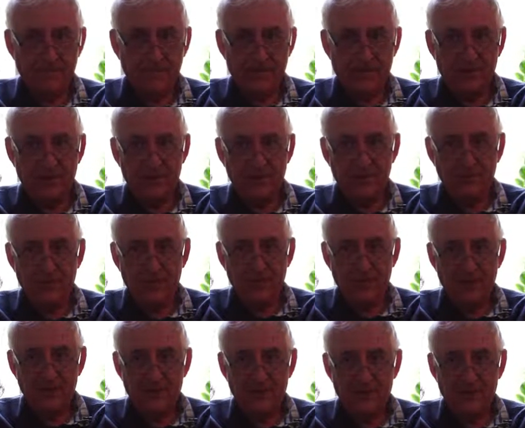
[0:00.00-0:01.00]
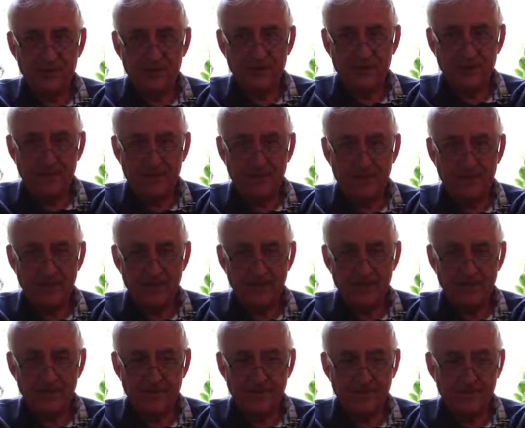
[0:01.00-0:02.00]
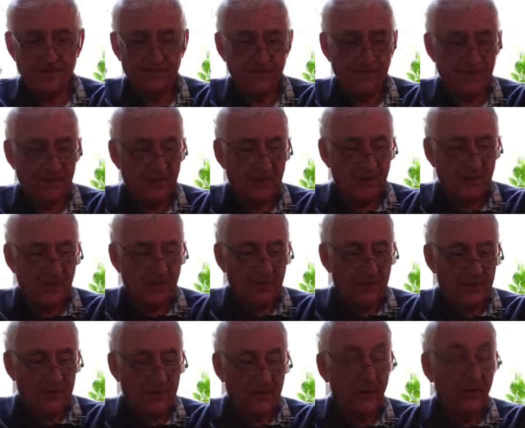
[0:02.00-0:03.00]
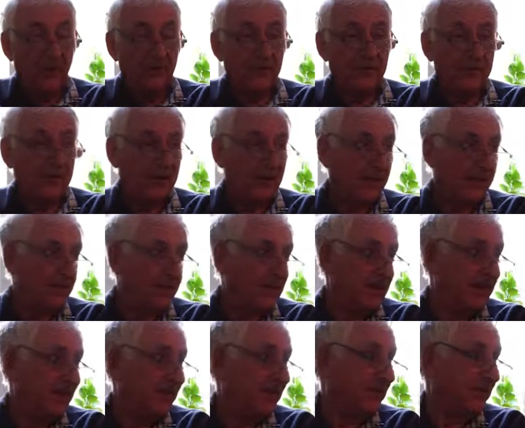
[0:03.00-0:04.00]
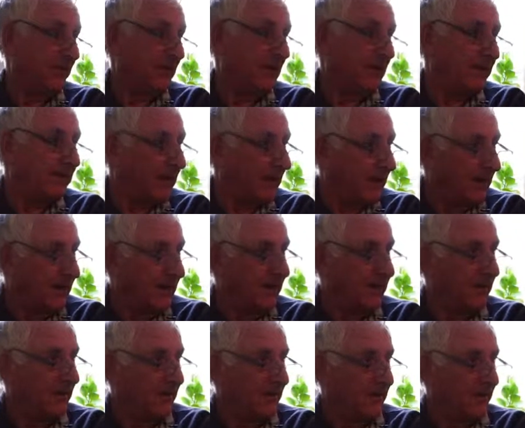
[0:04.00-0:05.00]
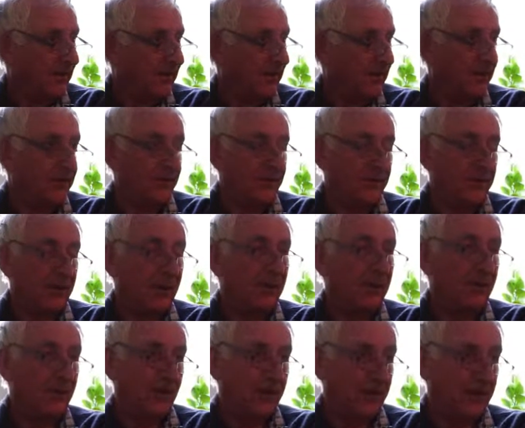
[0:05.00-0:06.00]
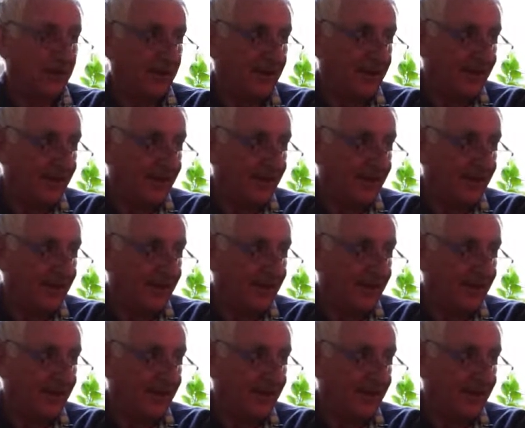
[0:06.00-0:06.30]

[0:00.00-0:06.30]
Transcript: They saw the article in the paper. The car that he'd been sleeping in, he'd stolen."